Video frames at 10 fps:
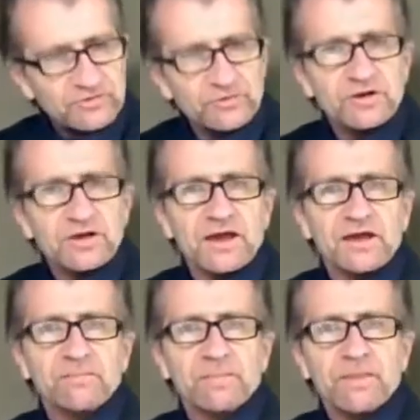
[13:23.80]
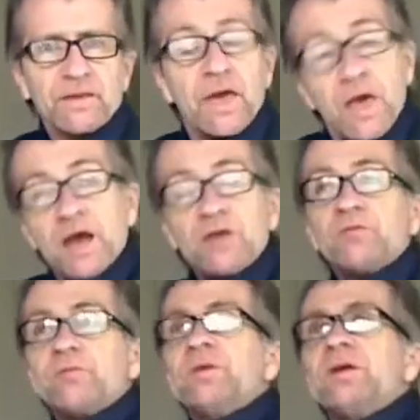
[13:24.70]
that you look at. I know
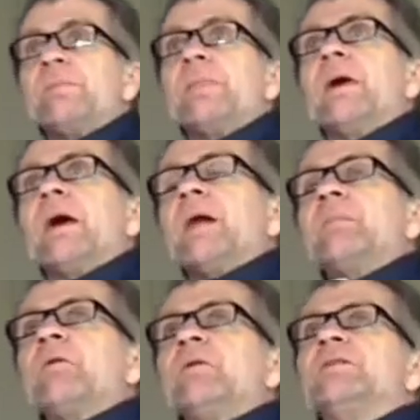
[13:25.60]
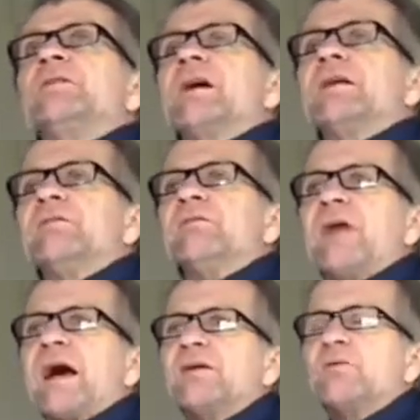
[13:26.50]
for me, I'm always kind of
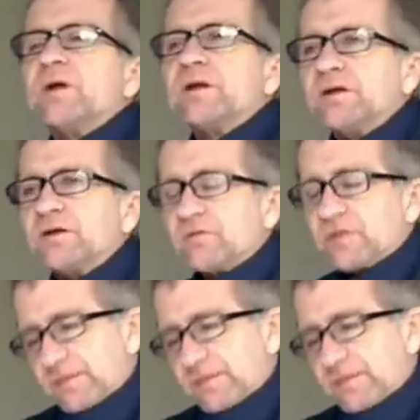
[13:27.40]
evaluating,